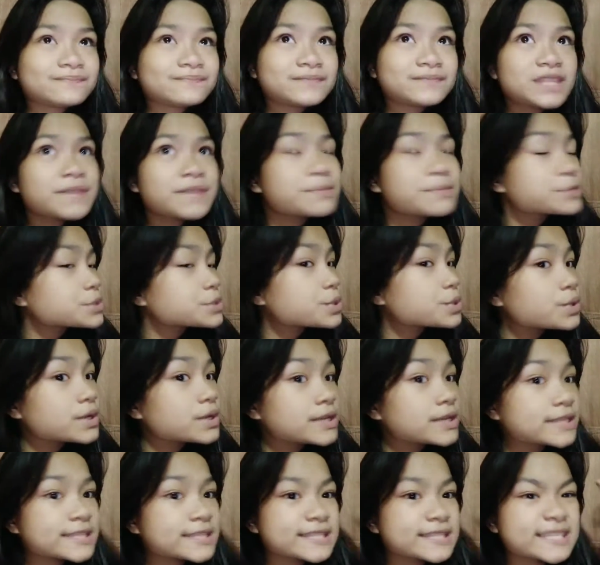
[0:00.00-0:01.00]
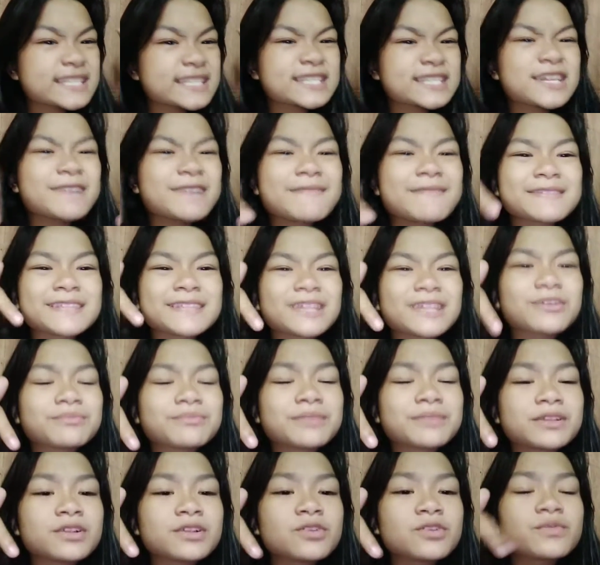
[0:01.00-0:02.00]
tips ko is just comment down
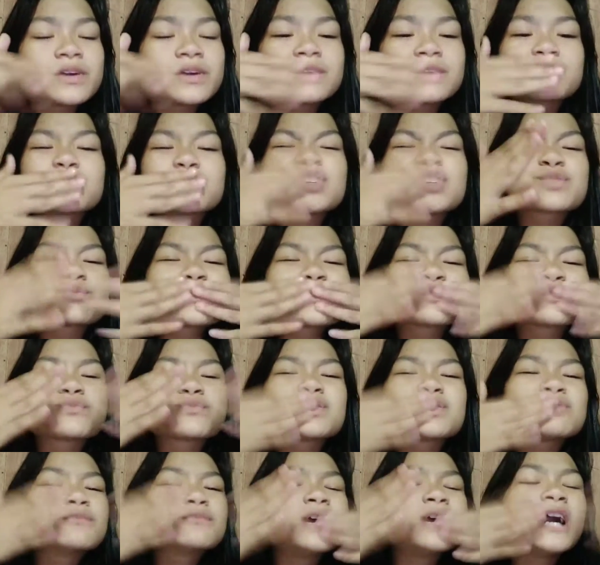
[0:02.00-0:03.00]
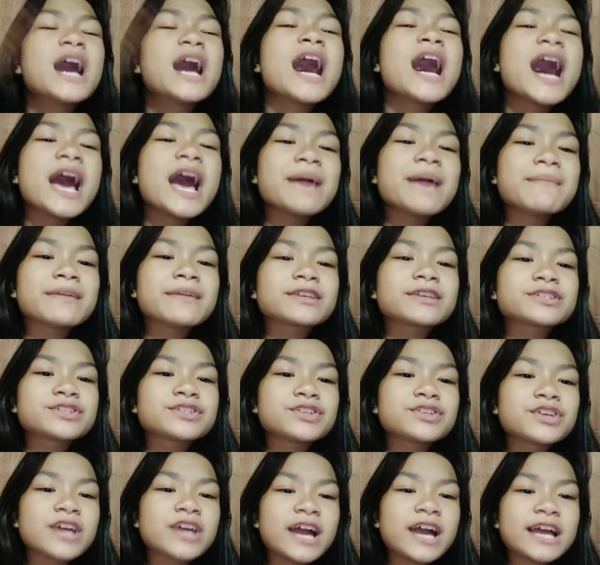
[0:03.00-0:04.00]
below and I miss
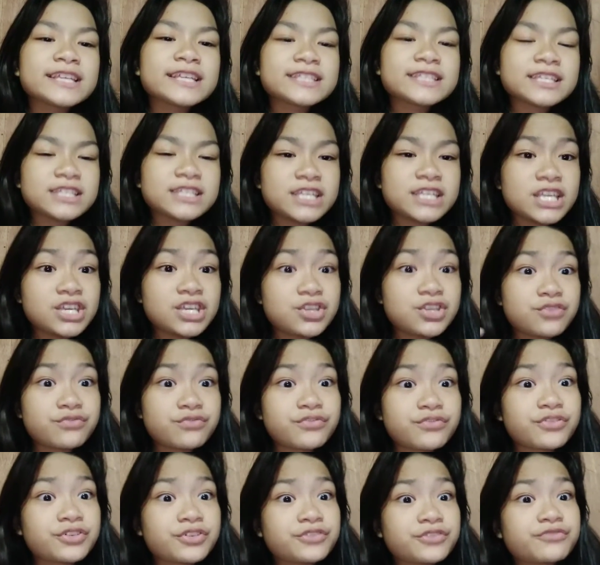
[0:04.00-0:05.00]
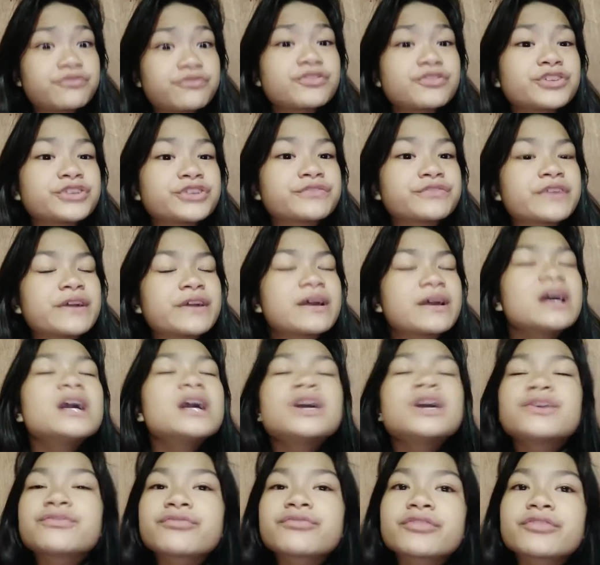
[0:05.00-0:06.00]
you guys and thank you for 47
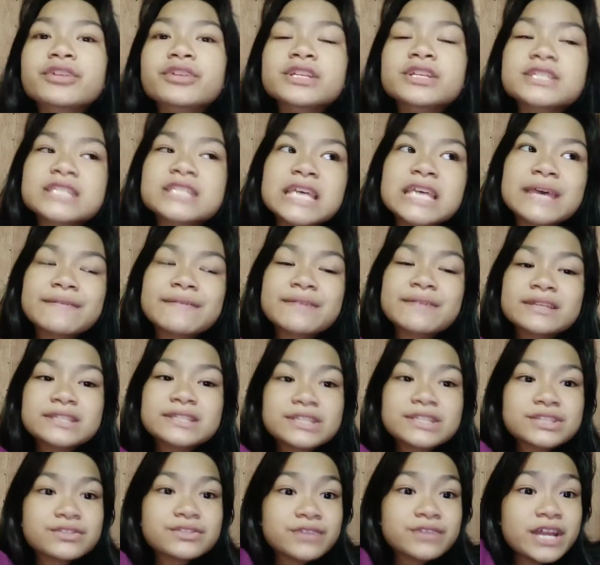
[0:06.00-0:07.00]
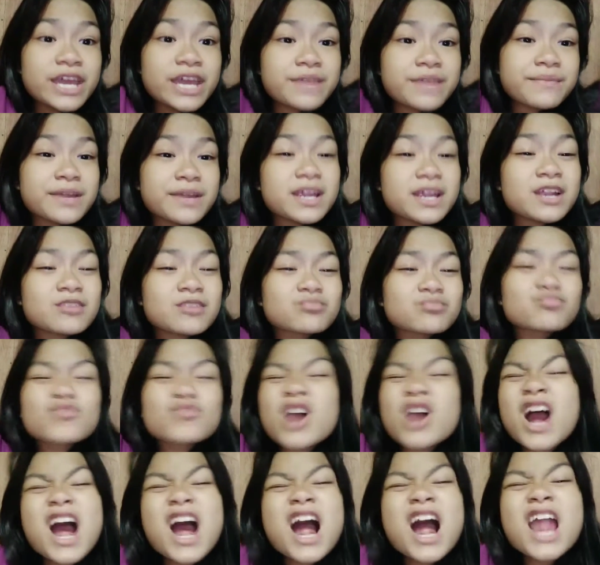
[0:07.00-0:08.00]
subscribers.
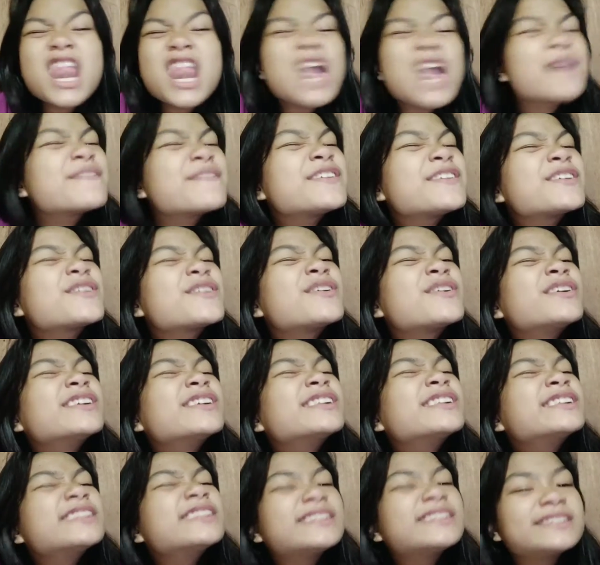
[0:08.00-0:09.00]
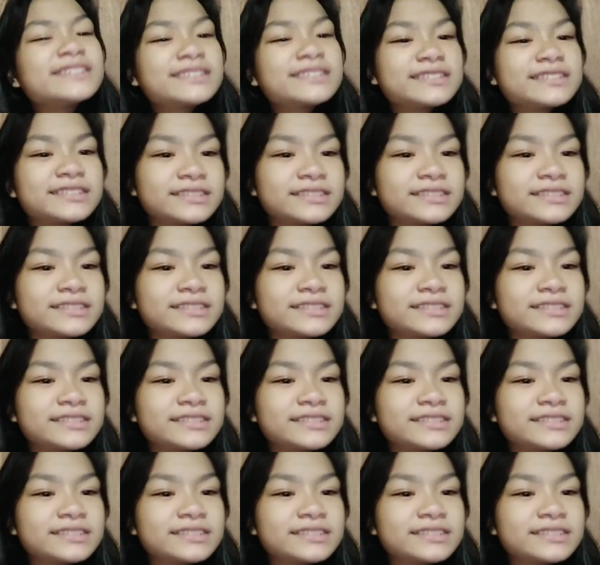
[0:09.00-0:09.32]
Love you all.